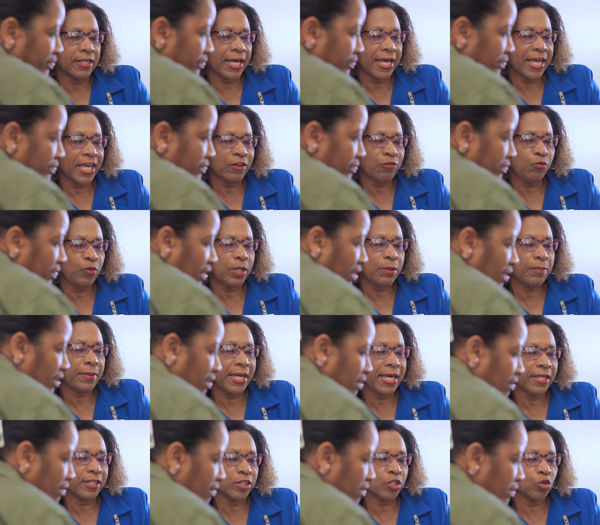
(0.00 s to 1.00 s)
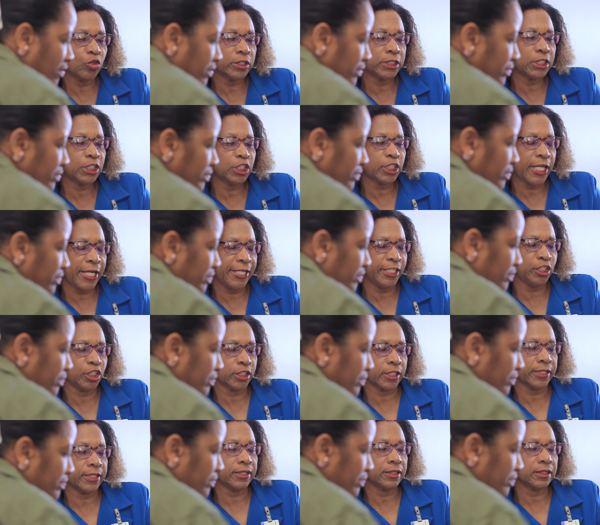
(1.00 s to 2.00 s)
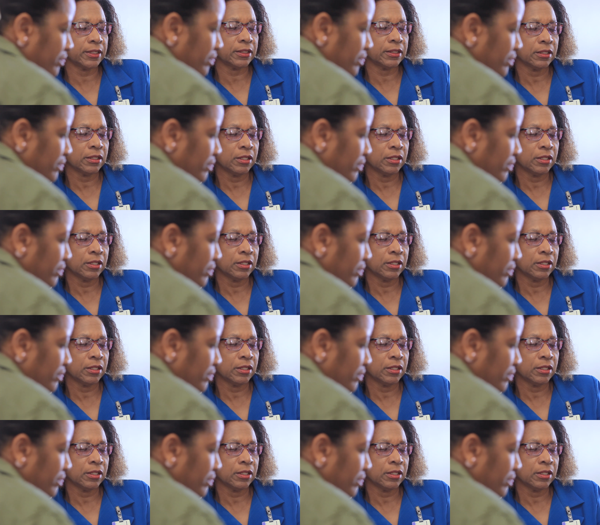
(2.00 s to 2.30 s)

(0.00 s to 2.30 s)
Speaker 1: that if we make those changes,